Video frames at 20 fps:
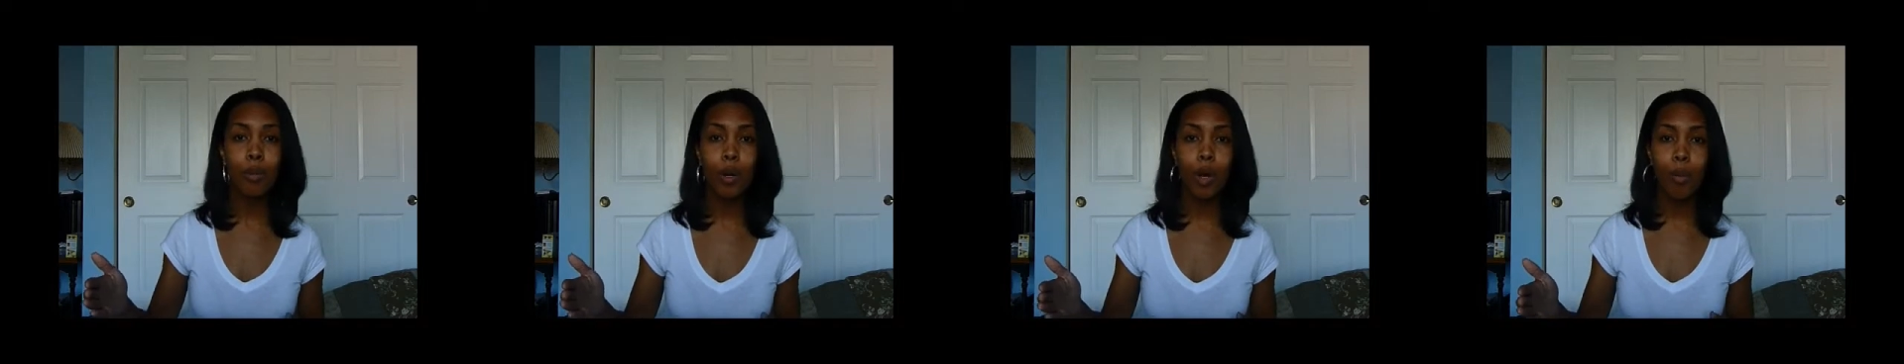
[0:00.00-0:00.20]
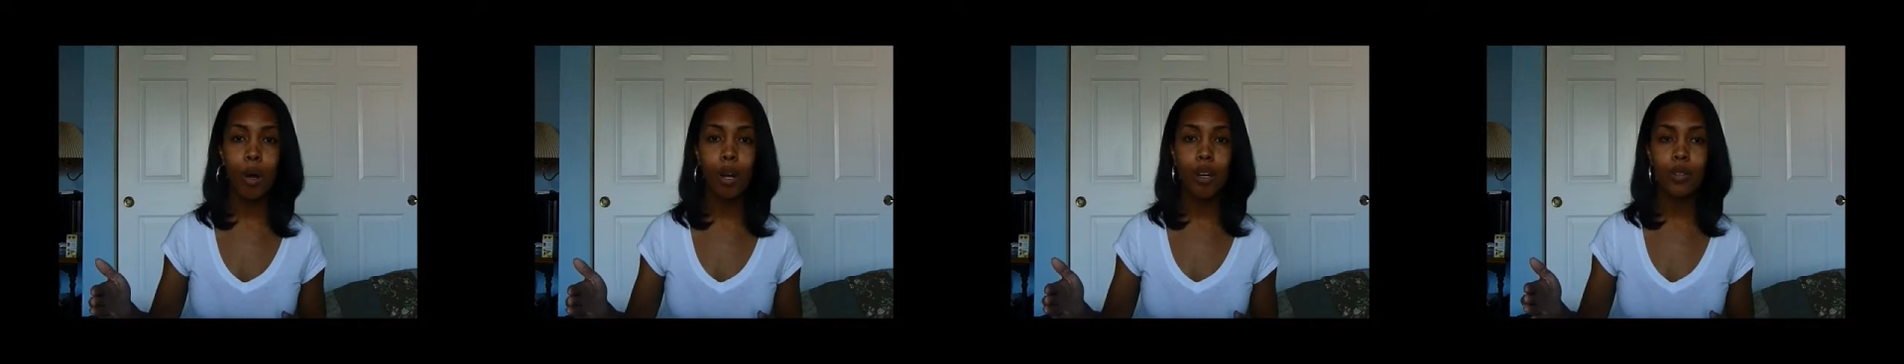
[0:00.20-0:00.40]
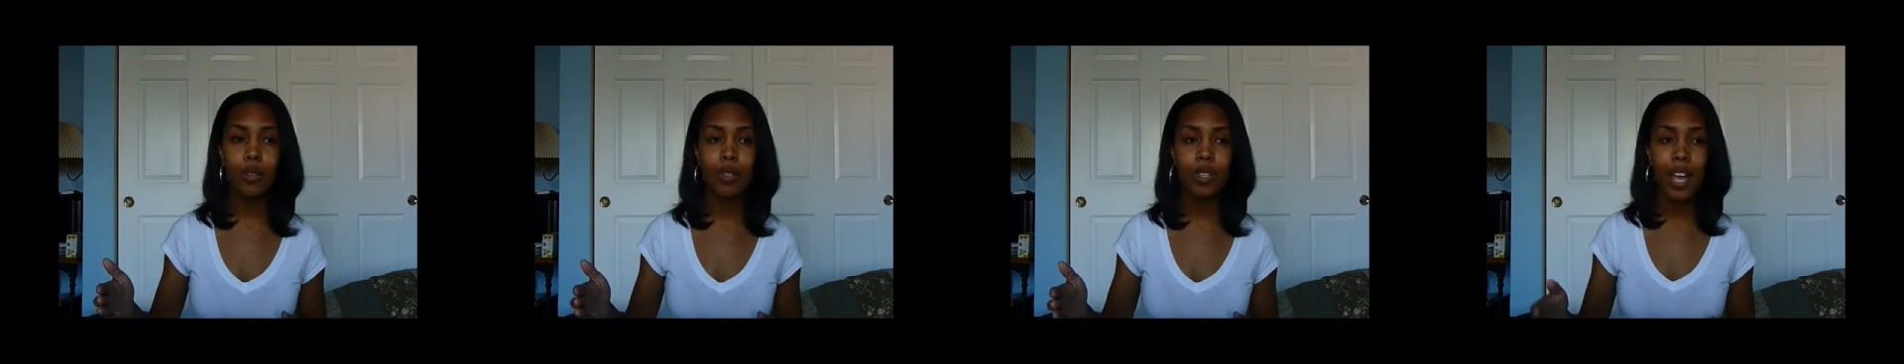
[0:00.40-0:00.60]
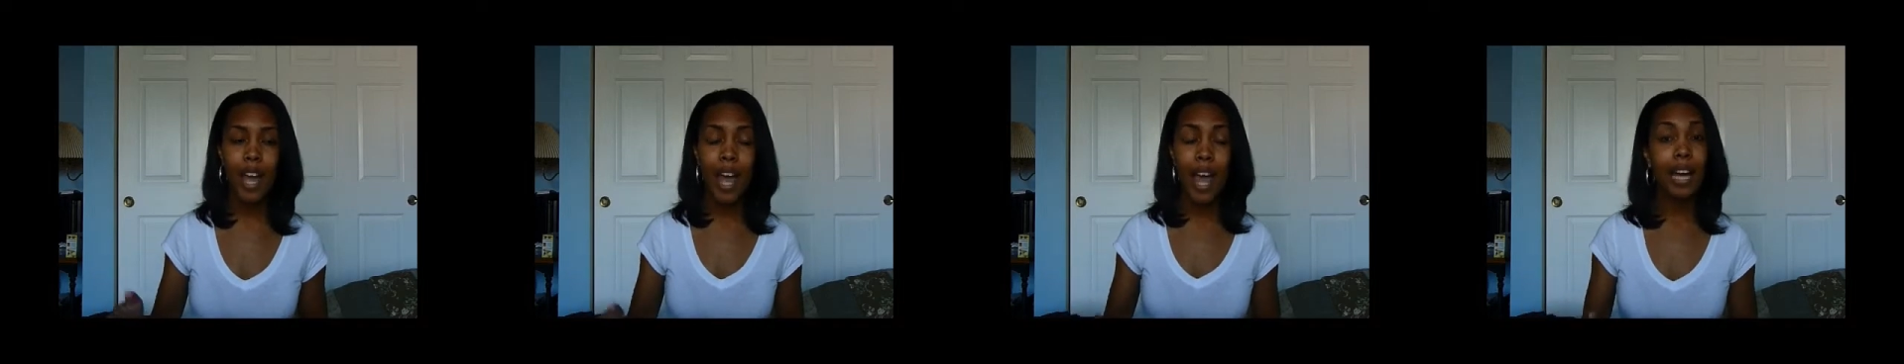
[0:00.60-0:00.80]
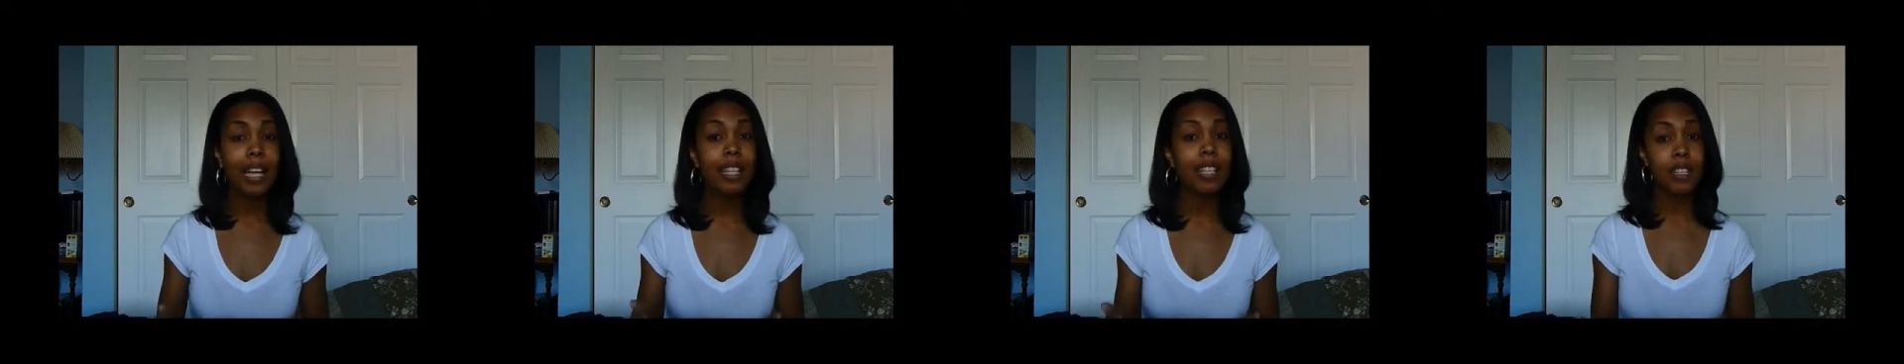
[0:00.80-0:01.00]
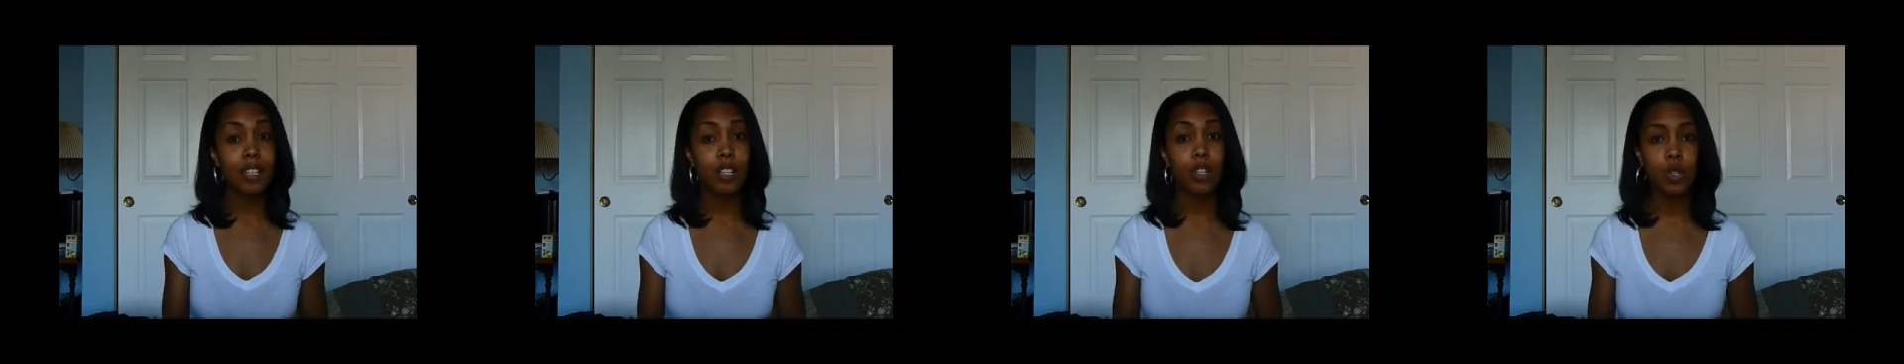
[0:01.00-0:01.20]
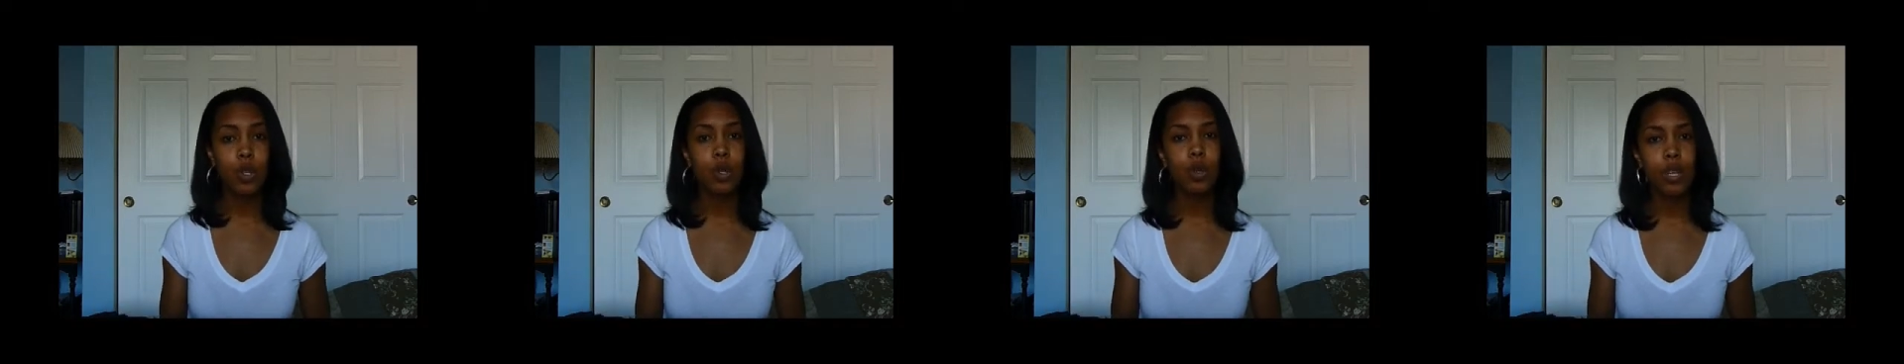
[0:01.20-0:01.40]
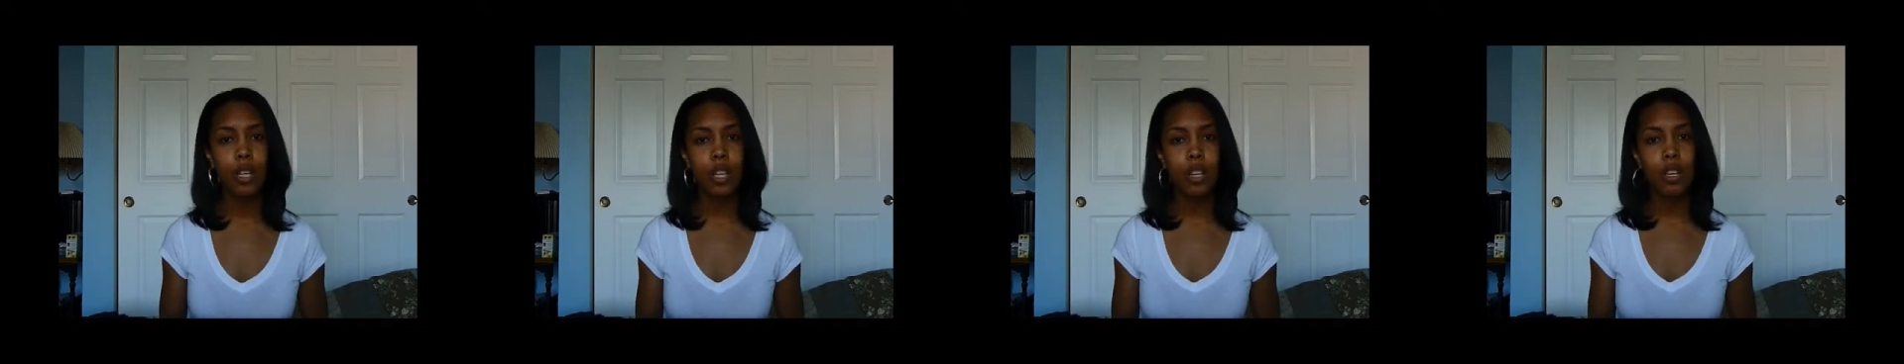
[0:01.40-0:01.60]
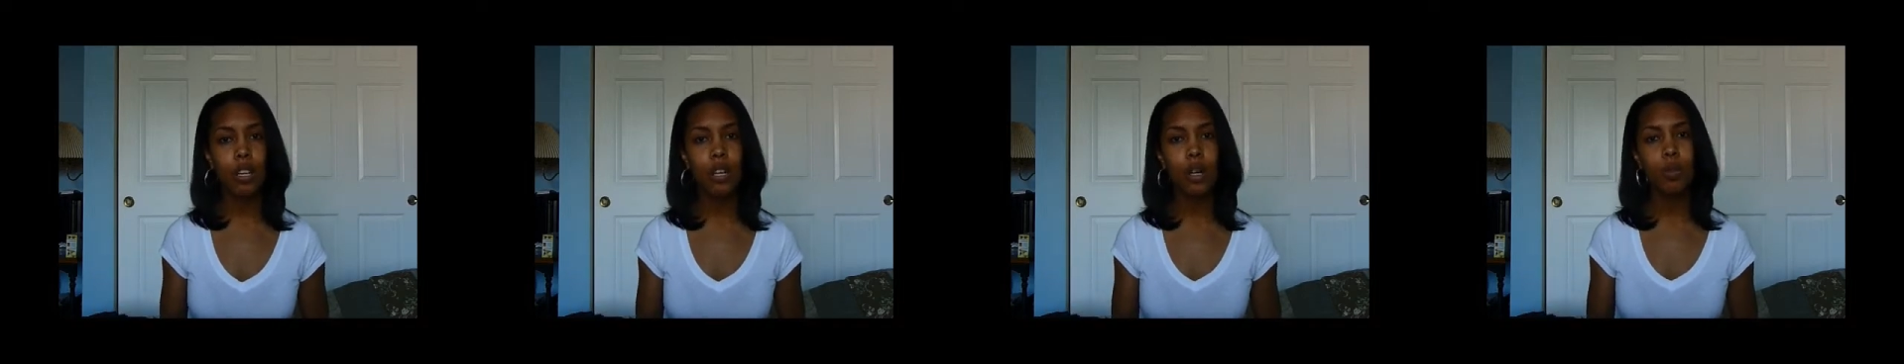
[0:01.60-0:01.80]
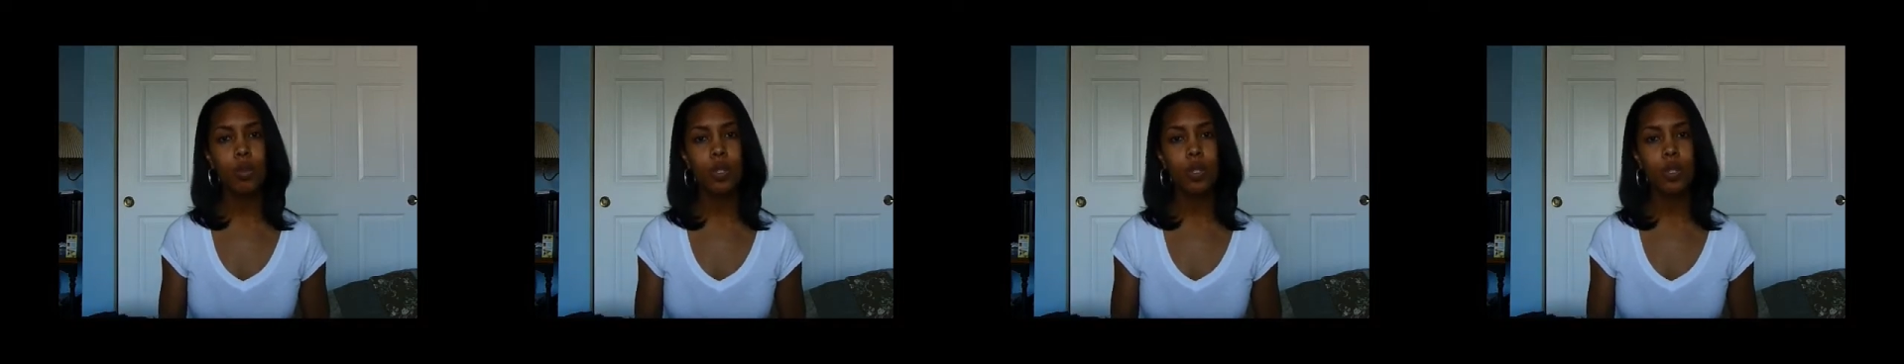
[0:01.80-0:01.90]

for male models at 6'3",